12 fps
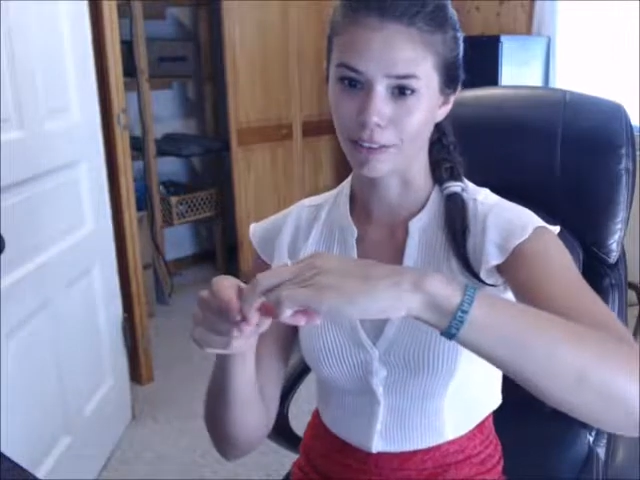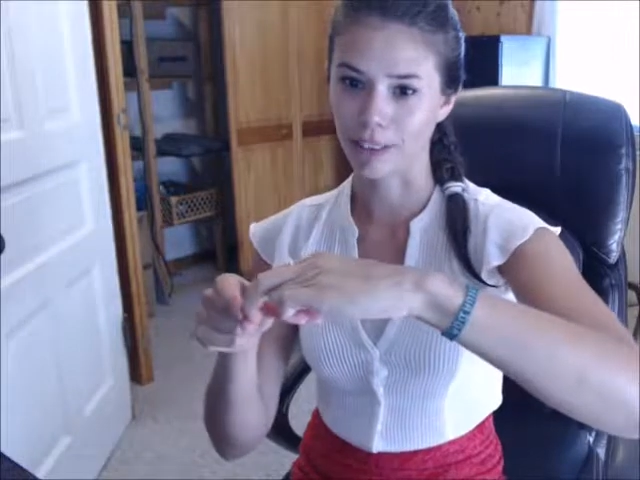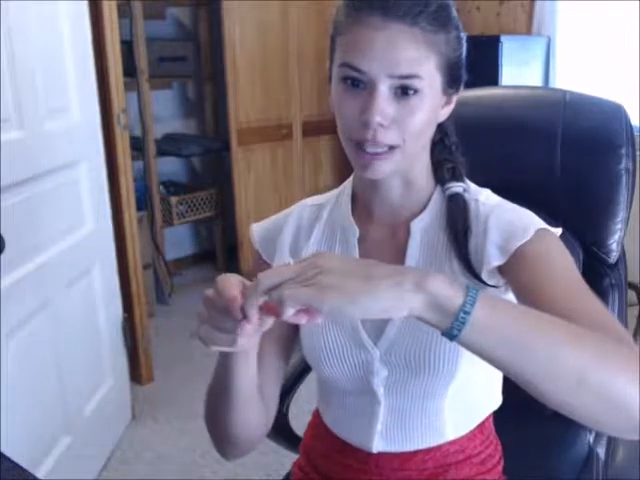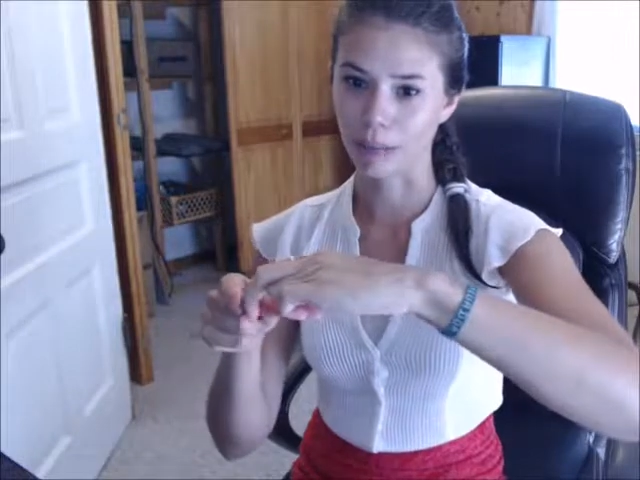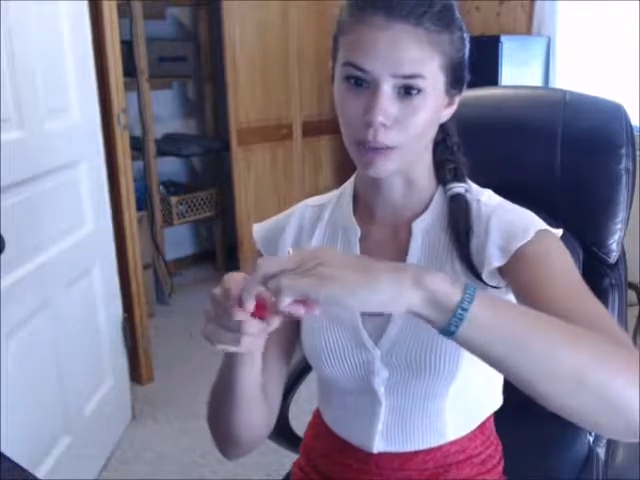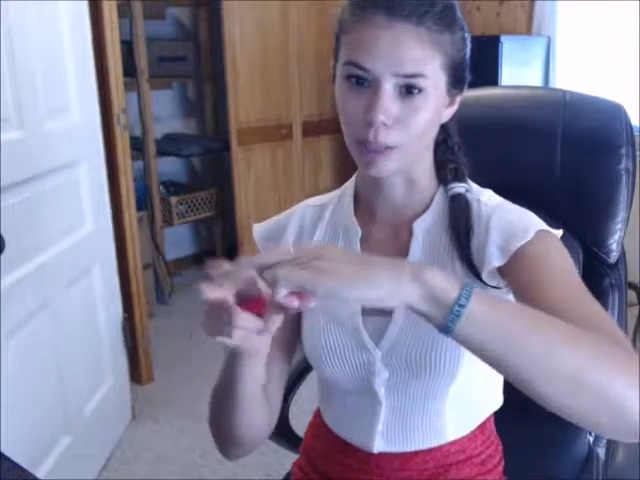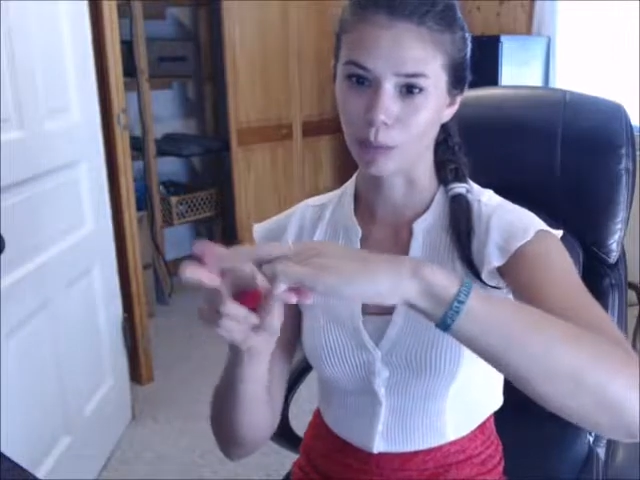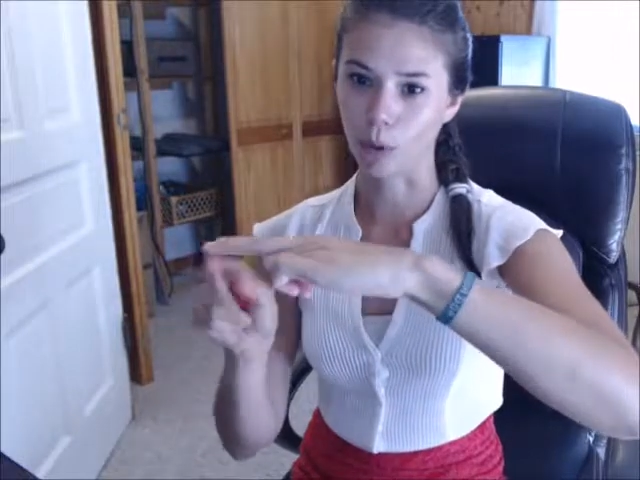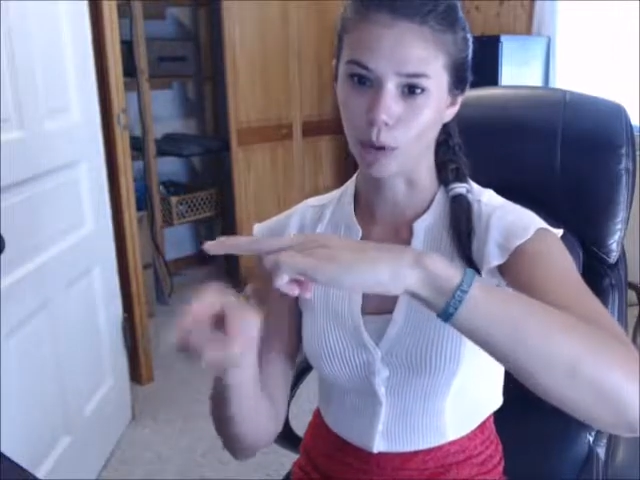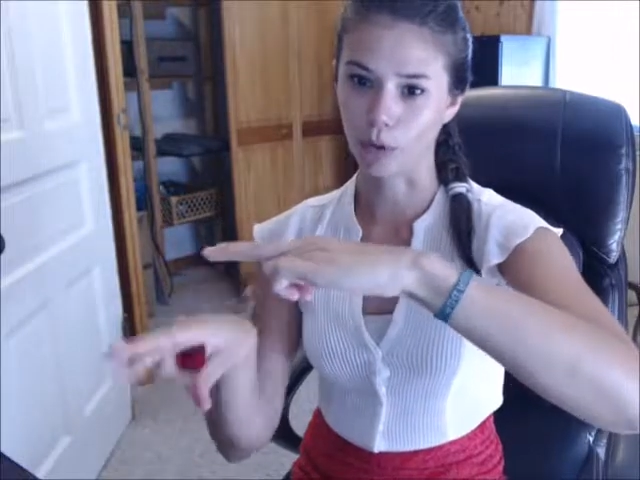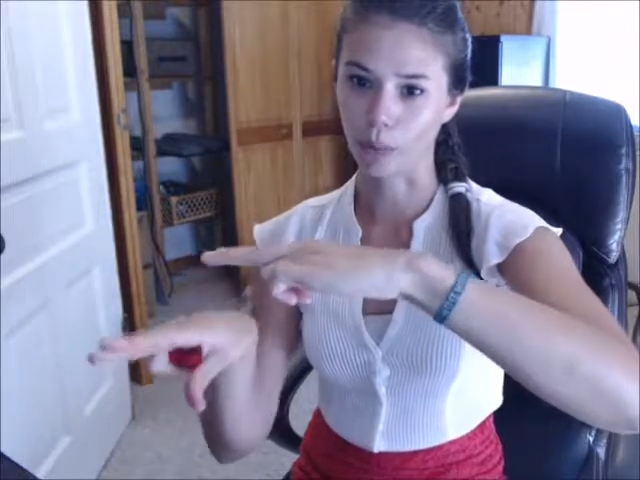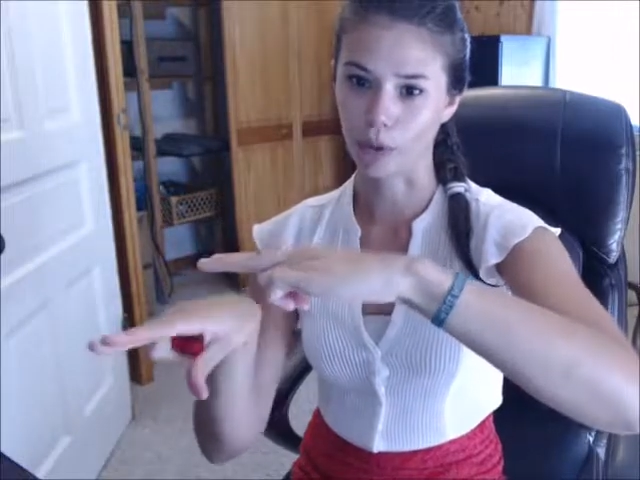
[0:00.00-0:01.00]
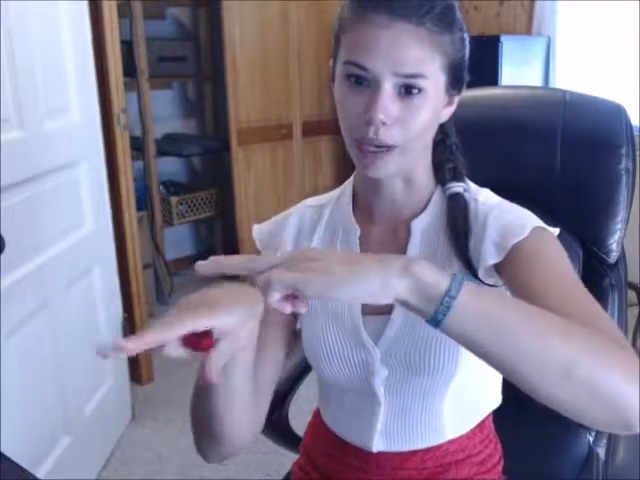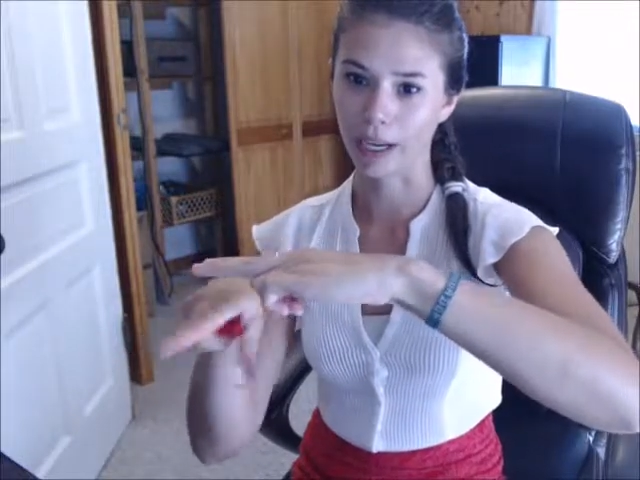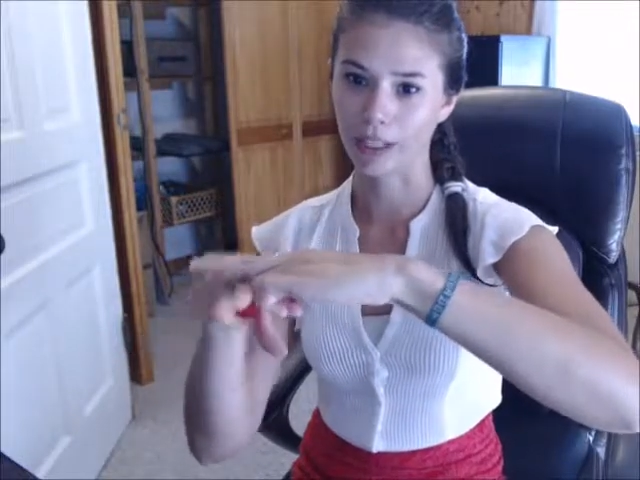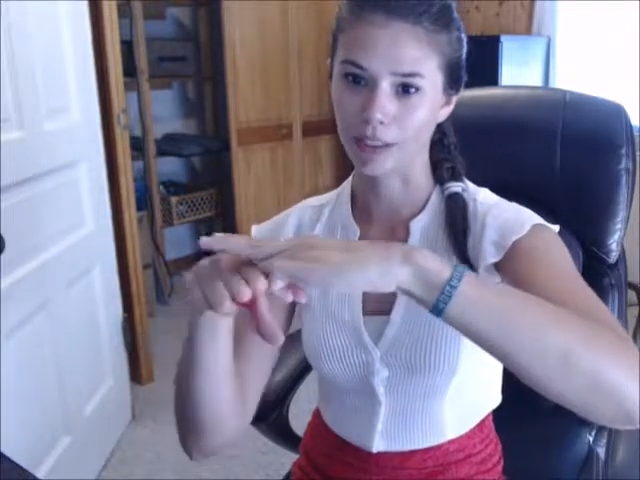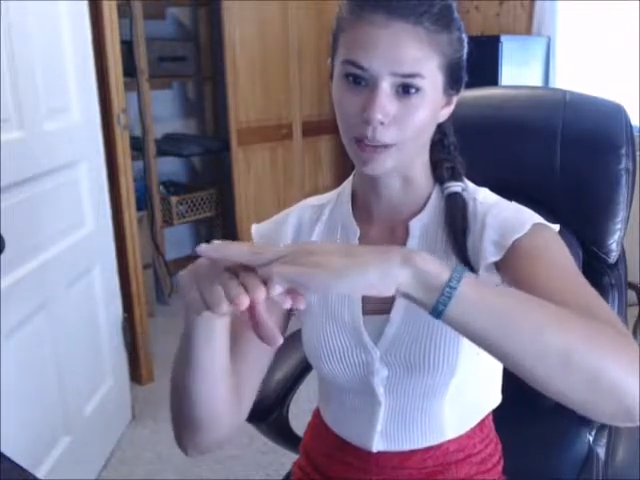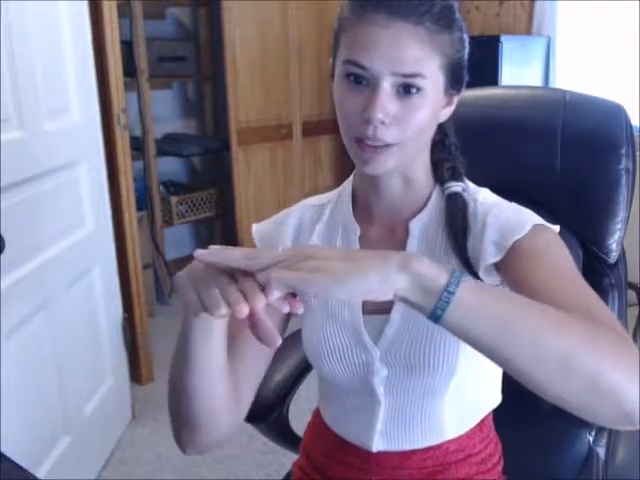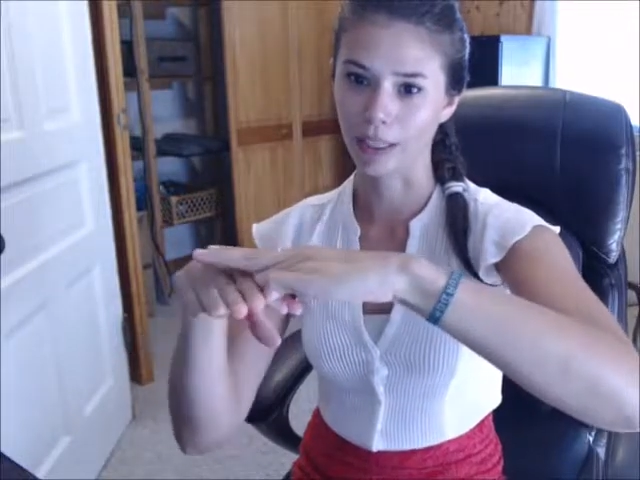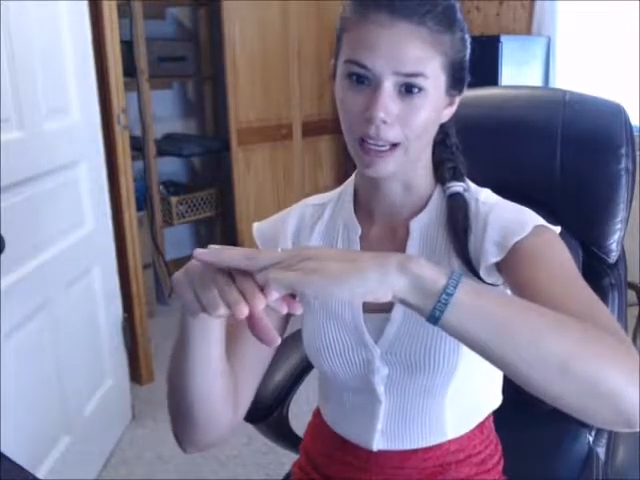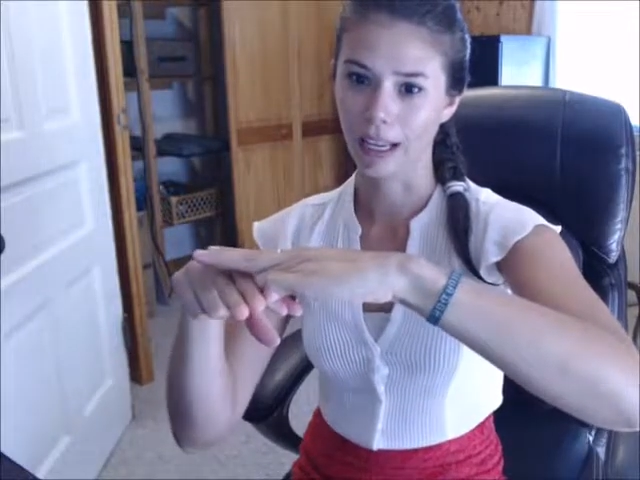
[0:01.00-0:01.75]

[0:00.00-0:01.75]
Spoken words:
time he pulled the brake, so it